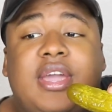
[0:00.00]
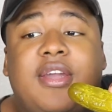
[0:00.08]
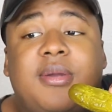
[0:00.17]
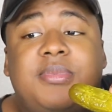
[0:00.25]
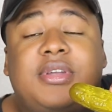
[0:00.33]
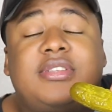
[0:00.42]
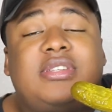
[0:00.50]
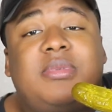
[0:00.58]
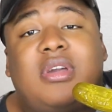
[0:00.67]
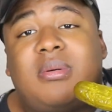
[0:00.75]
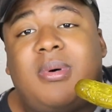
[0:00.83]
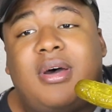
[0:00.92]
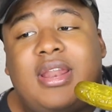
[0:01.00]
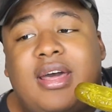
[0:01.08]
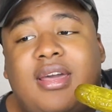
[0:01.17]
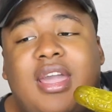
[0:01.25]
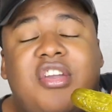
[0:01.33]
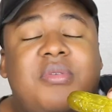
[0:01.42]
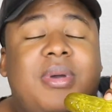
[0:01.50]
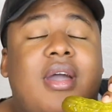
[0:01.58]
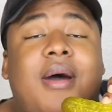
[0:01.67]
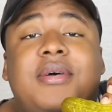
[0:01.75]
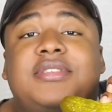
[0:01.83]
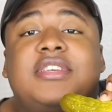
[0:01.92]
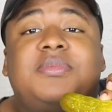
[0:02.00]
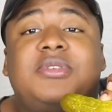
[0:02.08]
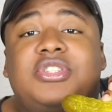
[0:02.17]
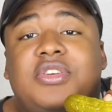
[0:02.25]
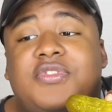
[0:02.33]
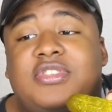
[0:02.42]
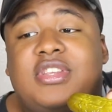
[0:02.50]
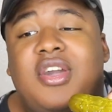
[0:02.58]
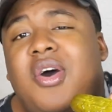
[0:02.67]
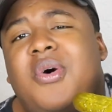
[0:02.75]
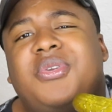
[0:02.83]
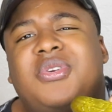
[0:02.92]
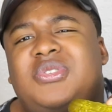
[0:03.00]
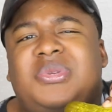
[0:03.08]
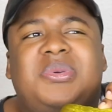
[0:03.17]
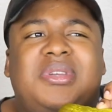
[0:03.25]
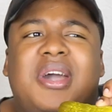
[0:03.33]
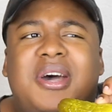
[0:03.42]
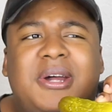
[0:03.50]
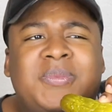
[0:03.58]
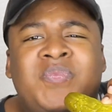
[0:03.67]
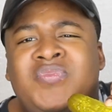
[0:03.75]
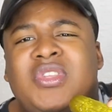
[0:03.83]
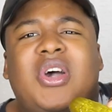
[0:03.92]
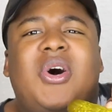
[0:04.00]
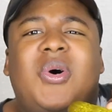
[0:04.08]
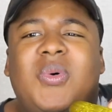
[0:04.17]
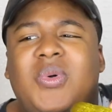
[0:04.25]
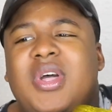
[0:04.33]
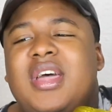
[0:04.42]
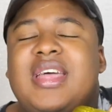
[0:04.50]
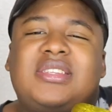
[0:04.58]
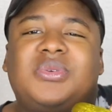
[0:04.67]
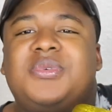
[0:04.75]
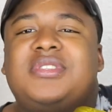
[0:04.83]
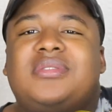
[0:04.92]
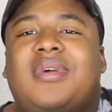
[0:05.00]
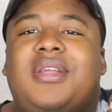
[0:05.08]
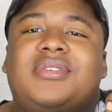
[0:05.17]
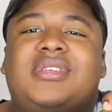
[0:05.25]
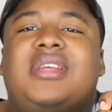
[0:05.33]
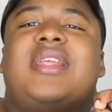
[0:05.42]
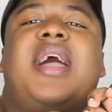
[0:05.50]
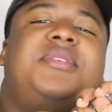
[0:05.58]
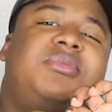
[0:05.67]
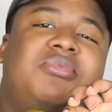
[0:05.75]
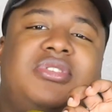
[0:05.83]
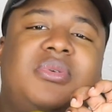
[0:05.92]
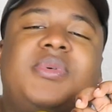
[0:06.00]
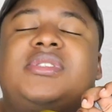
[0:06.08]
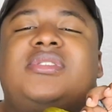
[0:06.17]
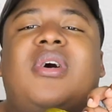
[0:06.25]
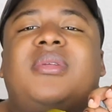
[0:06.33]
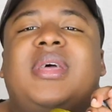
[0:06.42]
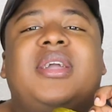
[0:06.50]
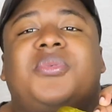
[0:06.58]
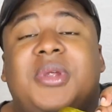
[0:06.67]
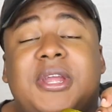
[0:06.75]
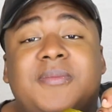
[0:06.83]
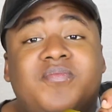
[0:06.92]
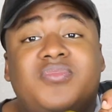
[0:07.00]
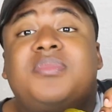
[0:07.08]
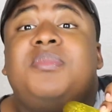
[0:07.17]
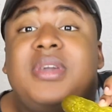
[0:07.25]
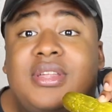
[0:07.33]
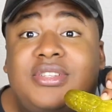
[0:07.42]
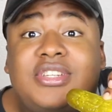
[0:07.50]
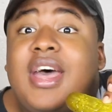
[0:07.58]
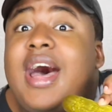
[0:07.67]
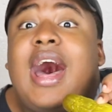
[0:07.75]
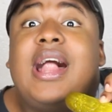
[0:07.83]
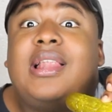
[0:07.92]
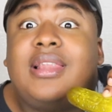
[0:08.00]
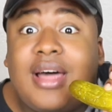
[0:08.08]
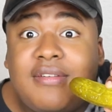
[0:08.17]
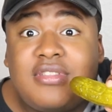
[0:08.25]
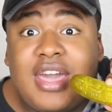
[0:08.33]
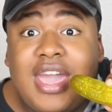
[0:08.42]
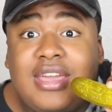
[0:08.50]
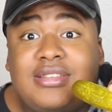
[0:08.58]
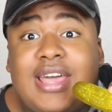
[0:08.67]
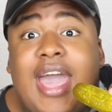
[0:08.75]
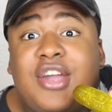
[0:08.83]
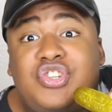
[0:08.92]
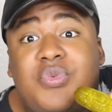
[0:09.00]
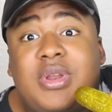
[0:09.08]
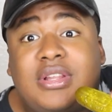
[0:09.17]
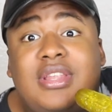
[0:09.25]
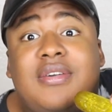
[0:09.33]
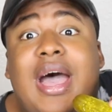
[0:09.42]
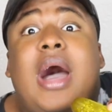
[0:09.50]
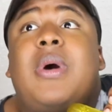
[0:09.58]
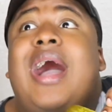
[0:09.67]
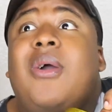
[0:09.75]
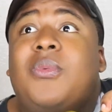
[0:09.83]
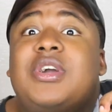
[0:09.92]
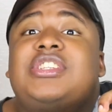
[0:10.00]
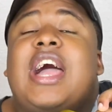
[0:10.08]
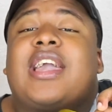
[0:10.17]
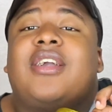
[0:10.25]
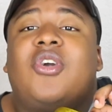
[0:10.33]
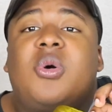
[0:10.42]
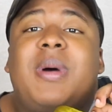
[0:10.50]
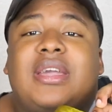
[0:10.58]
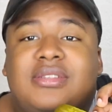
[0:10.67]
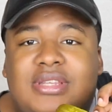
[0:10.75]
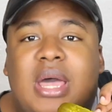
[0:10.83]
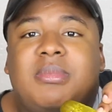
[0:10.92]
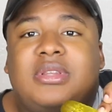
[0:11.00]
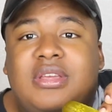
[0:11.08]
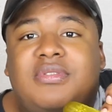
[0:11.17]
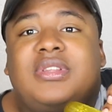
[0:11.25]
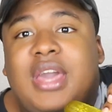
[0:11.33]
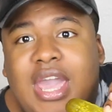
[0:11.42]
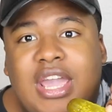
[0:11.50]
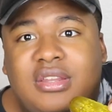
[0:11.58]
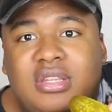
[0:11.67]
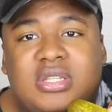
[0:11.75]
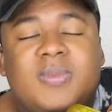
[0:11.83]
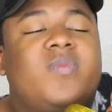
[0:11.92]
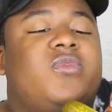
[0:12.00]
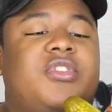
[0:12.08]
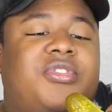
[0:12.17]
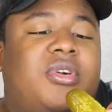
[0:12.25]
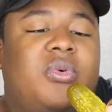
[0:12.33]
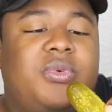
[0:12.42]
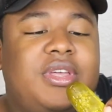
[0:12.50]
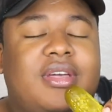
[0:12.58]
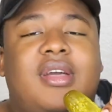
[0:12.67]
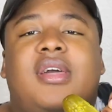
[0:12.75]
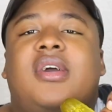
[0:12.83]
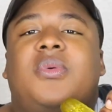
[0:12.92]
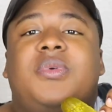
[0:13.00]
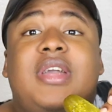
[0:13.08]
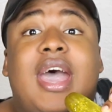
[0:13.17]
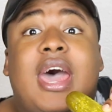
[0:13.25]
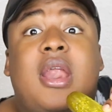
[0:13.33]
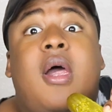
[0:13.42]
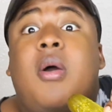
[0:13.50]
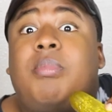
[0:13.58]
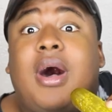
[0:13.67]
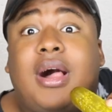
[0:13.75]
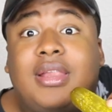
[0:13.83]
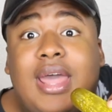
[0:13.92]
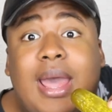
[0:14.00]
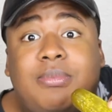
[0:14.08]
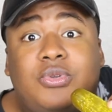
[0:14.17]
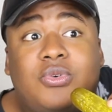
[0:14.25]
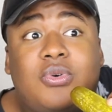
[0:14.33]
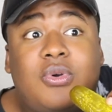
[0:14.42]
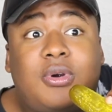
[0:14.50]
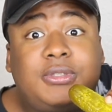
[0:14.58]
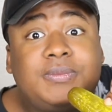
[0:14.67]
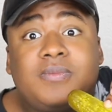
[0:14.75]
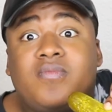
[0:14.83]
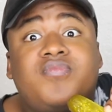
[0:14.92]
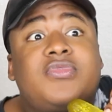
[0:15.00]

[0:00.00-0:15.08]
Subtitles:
era because, I mean, come on now. Like, everybody always gives me shit for saying, oh, you're too young. Oh, that's the reason why you say 90s music wasn't all that great. Bitch, I love the 80s. I actually want to live. I wish I can go back in time and live in the 80s for a week. We had Paula Abdul.